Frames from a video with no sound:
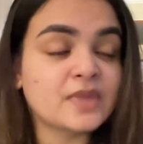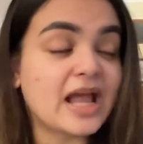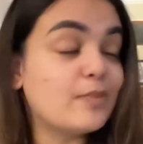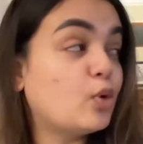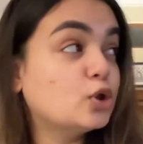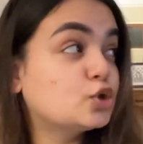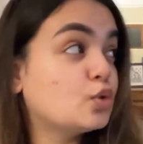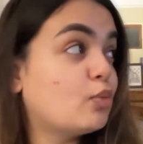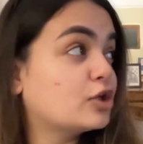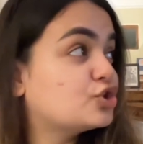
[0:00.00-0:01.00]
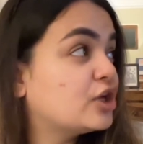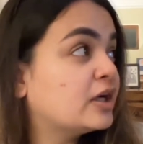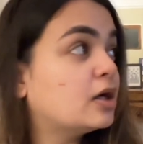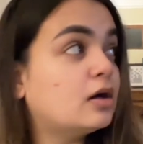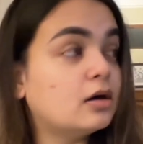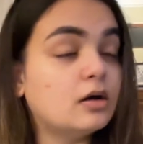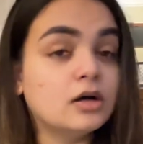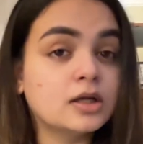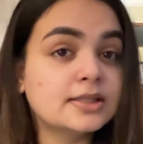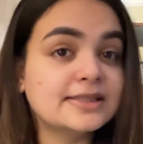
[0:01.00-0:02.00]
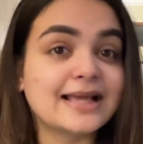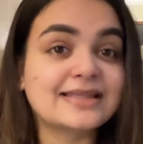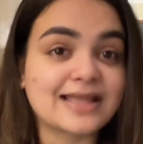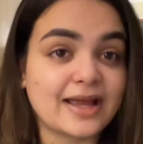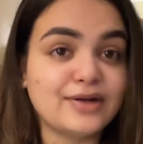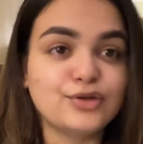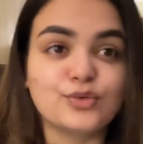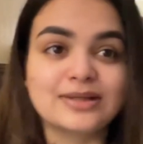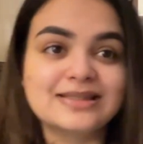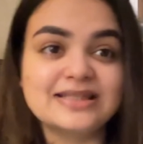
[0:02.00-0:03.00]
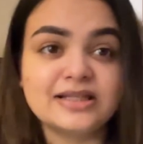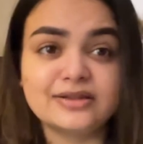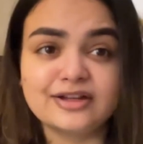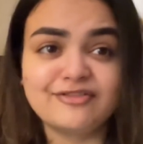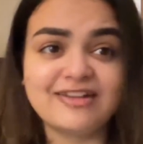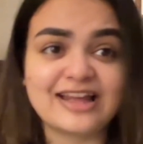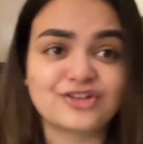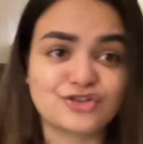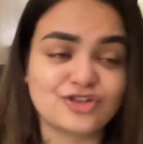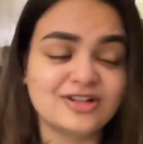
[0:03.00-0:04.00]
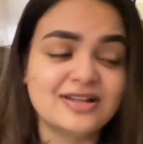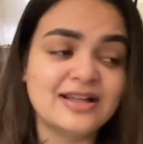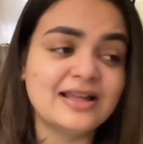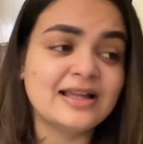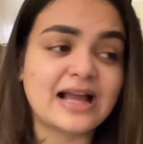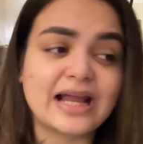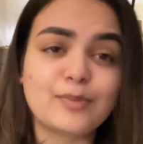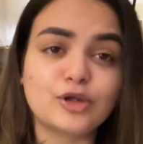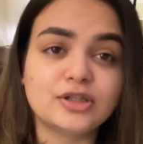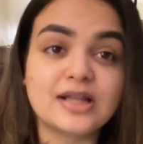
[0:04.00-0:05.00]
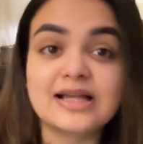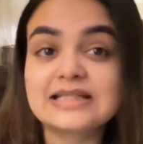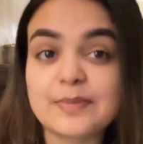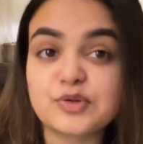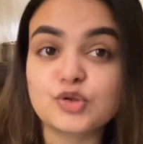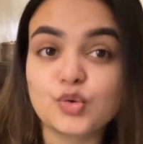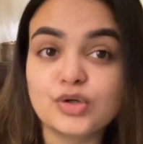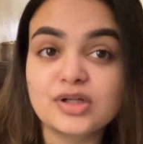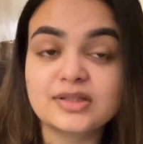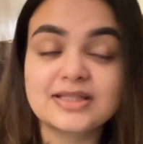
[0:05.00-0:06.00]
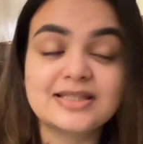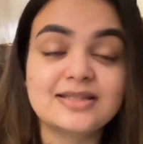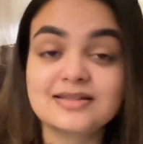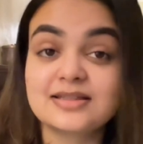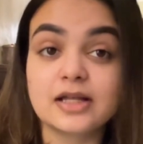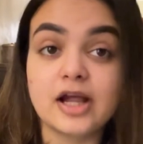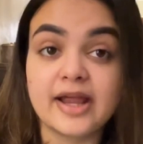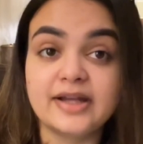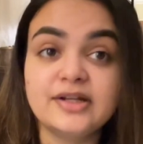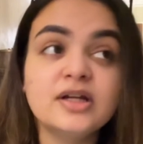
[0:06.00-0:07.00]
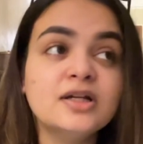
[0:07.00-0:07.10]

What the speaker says: I'm also watching Sex Ed. You can see in the reflection. I'm on the last episode. The season's gonna end.